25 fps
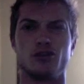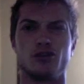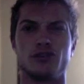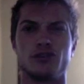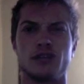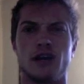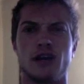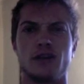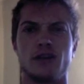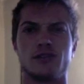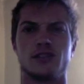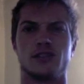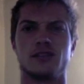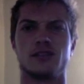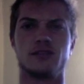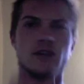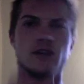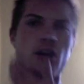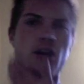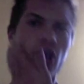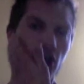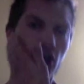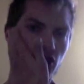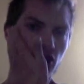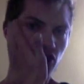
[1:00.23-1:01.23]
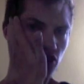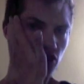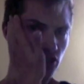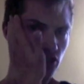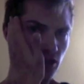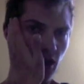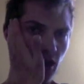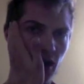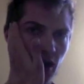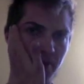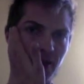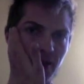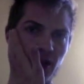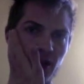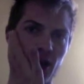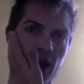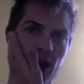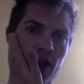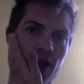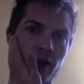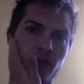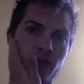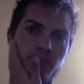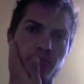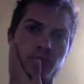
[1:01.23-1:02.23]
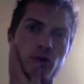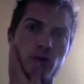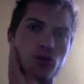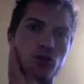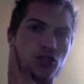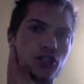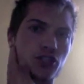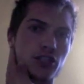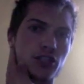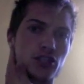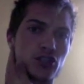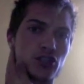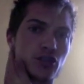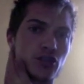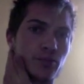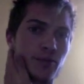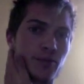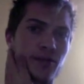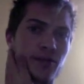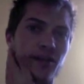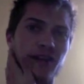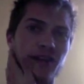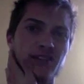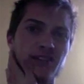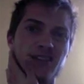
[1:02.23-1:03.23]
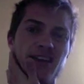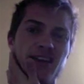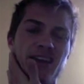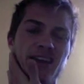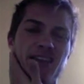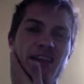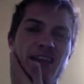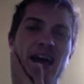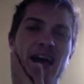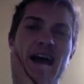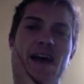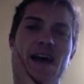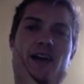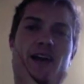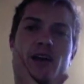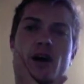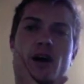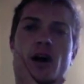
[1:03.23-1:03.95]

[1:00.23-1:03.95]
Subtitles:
Scouts, and just I bullshit stupid things like that.